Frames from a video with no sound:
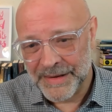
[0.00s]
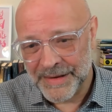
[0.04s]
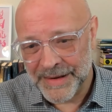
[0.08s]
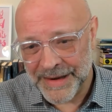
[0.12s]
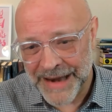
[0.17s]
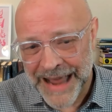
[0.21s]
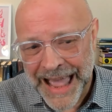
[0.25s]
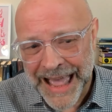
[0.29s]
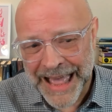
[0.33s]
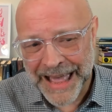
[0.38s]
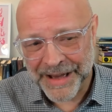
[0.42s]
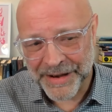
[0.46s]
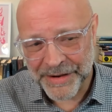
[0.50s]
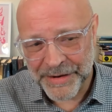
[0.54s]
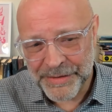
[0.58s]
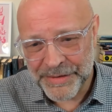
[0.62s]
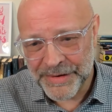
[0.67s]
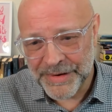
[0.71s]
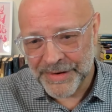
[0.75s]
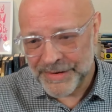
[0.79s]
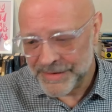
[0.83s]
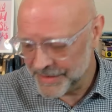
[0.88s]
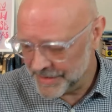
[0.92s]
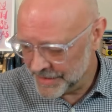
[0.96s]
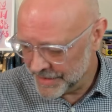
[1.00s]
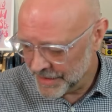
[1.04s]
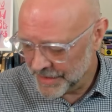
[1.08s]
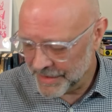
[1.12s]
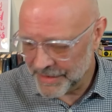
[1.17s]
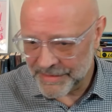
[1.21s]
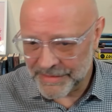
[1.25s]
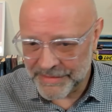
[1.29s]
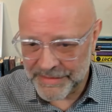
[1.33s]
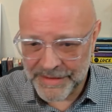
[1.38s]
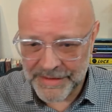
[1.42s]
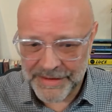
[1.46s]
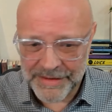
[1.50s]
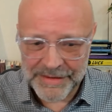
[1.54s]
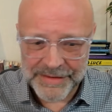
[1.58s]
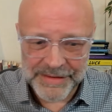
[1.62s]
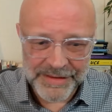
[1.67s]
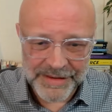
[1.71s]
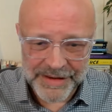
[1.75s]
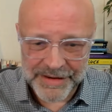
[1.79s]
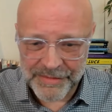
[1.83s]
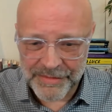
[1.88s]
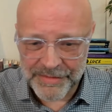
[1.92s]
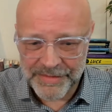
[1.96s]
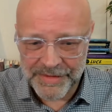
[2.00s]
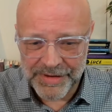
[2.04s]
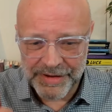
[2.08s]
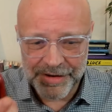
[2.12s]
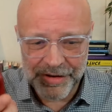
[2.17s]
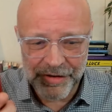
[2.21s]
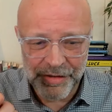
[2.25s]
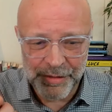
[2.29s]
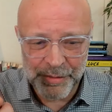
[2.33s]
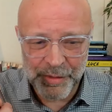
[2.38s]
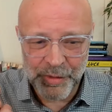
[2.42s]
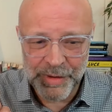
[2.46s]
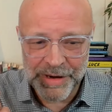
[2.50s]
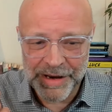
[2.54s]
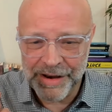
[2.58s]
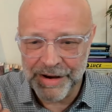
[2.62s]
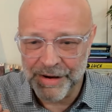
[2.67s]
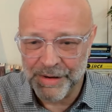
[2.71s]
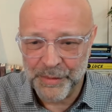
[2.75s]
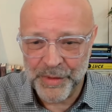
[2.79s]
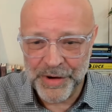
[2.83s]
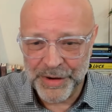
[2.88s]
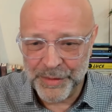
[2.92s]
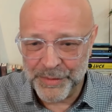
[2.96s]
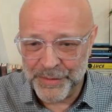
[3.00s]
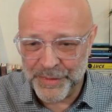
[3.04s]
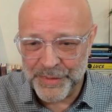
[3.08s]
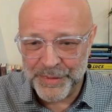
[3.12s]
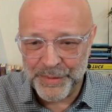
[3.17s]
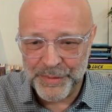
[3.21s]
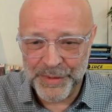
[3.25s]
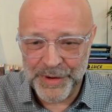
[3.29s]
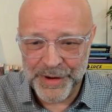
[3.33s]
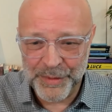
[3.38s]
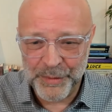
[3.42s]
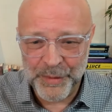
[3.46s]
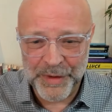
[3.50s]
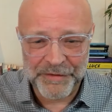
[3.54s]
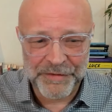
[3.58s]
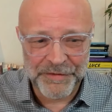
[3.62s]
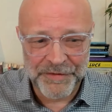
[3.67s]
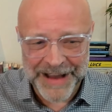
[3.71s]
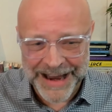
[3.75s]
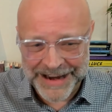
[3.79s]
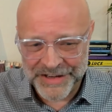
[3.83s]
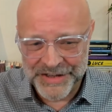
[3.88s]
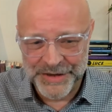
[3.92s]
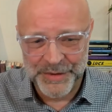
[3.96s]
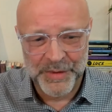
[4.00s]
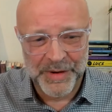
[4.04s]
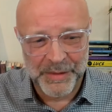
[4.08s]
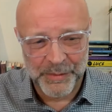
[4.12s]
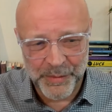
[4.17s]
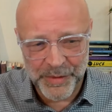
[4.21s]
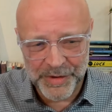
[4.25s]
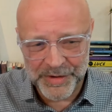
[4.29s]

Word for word: Now, I, I got them all here. What, what, what fact you want?